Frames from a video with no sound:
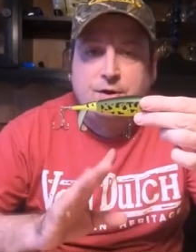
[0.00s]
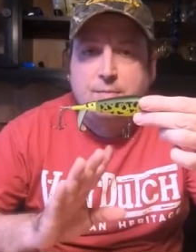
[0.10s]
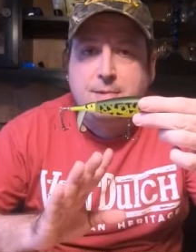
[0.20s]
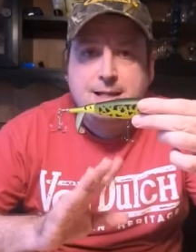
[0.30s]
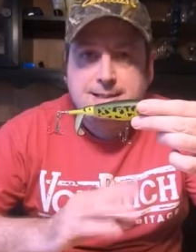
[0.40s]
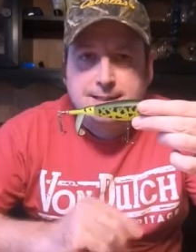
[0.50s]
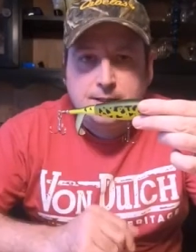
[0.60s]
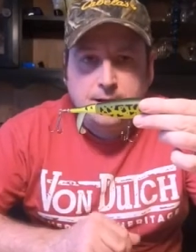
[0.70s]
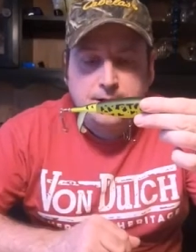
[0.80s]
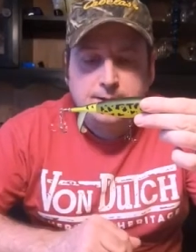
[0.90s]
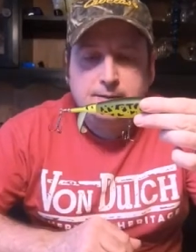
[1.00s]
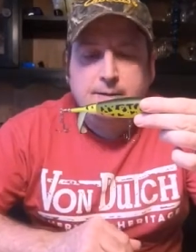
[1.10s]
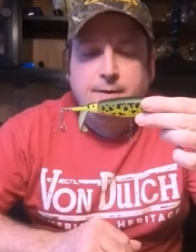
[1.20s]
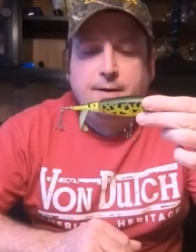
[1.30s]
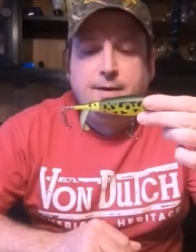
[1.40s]
are amazing on
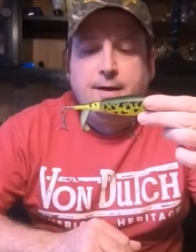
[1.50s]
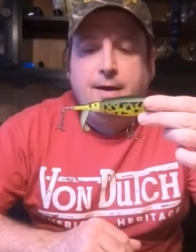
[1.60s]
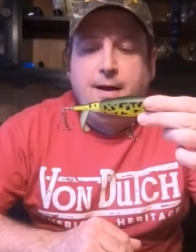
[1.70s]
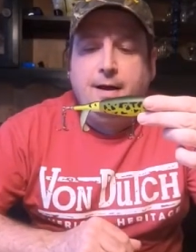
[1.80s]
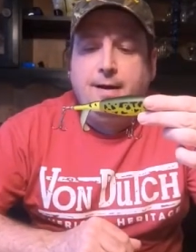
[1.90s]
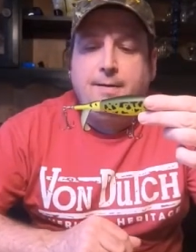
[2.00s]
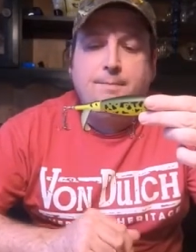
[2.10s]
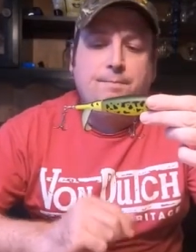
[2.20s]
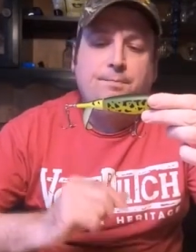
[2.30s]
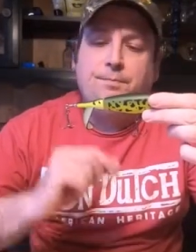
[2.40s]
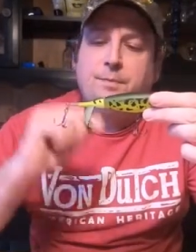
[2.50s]
it.